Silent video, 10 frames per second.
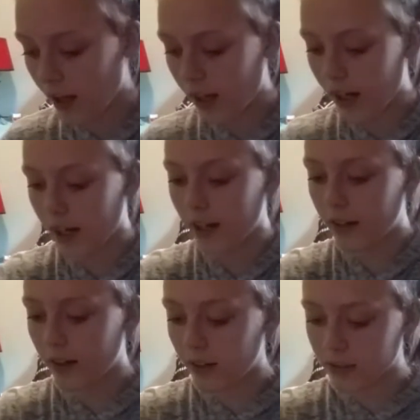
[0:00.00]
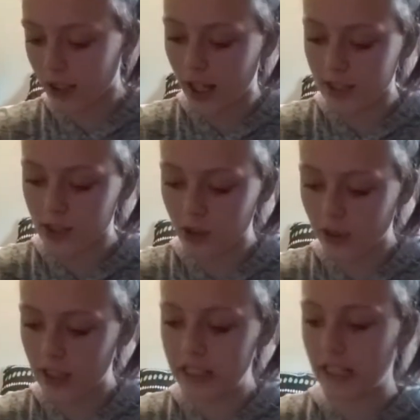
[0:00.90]
And the last two
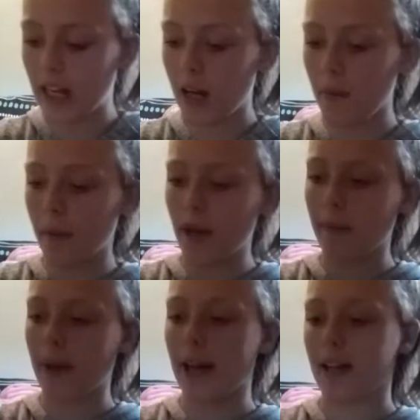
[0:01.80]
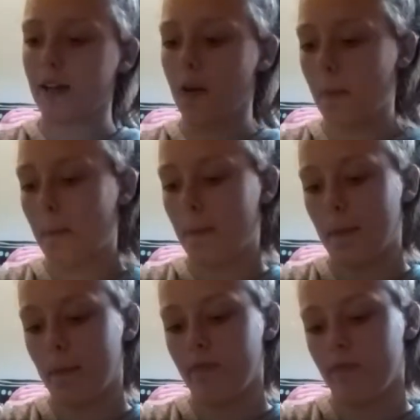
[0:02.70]
things I got in my backpack.
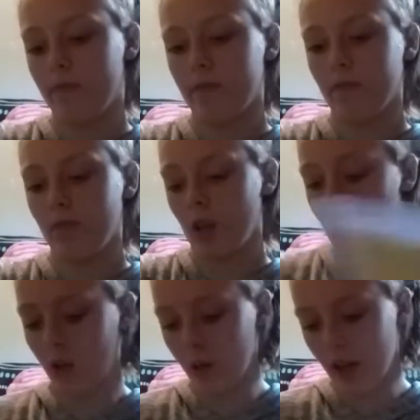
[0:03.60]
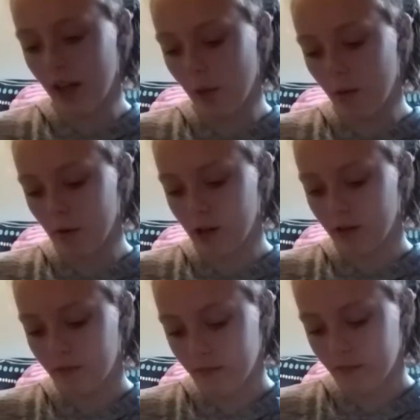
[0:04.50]
Oh, well, I got one more.
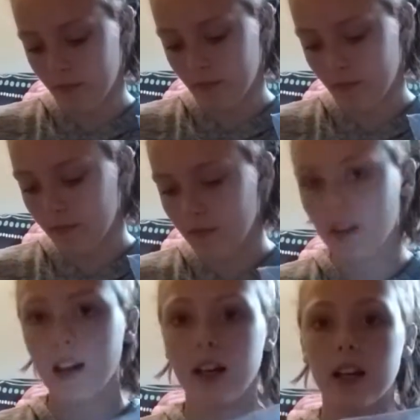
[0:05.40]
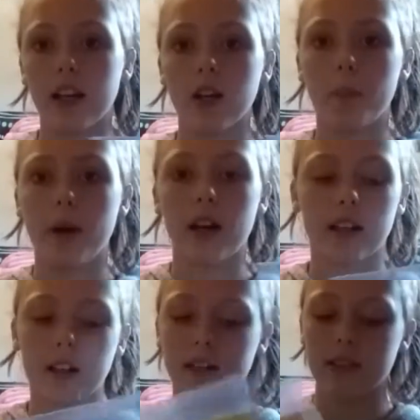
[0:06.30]
In a little
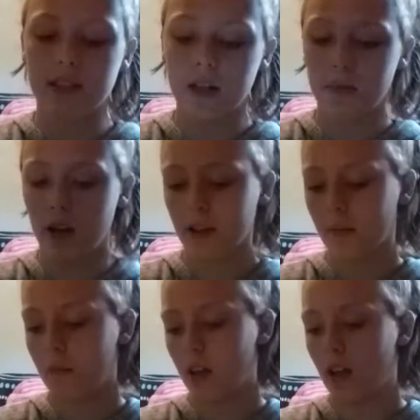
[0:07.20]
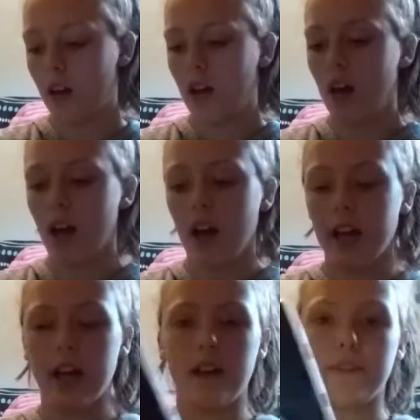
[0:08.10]
pocket on the side pocket. I
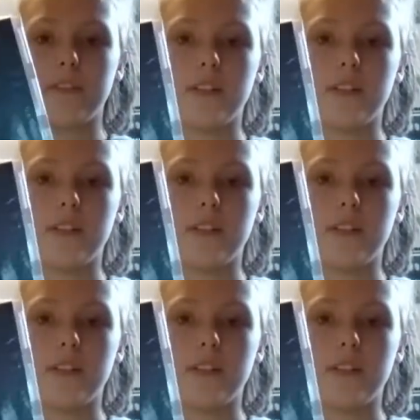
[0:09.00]
have